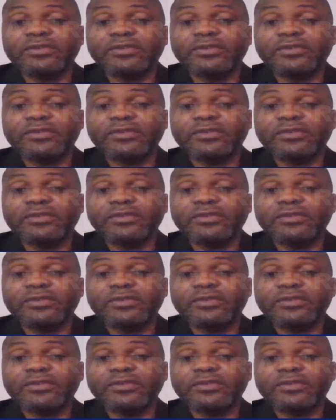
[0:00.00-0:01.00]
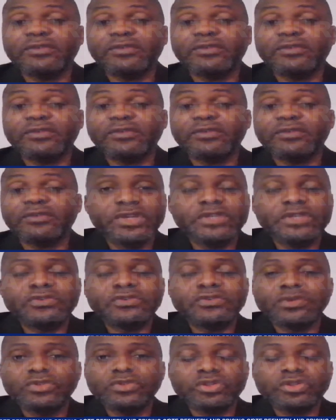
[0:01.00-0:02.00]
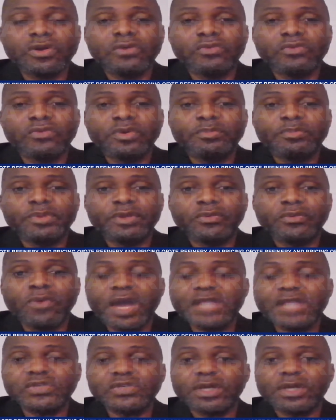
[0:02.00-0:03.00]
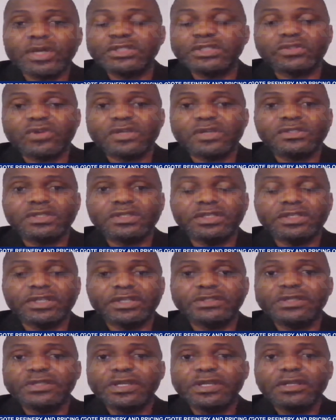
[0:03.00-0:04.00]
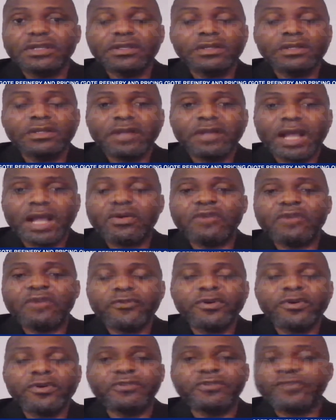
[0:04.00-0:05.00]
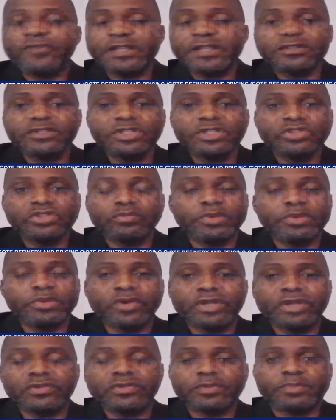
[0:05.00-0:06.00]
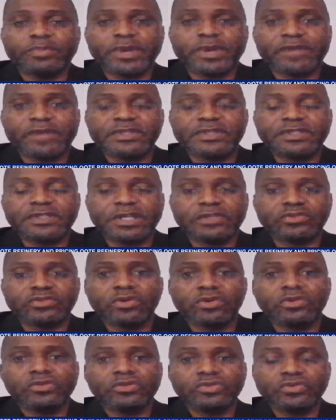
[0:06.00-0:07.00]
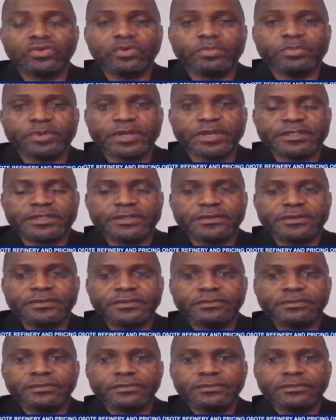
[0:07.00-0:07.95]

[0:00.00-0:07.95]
But for me, the real solution will be, whilst we are discussing this, our 4 refineries should be going to the private sector to operate.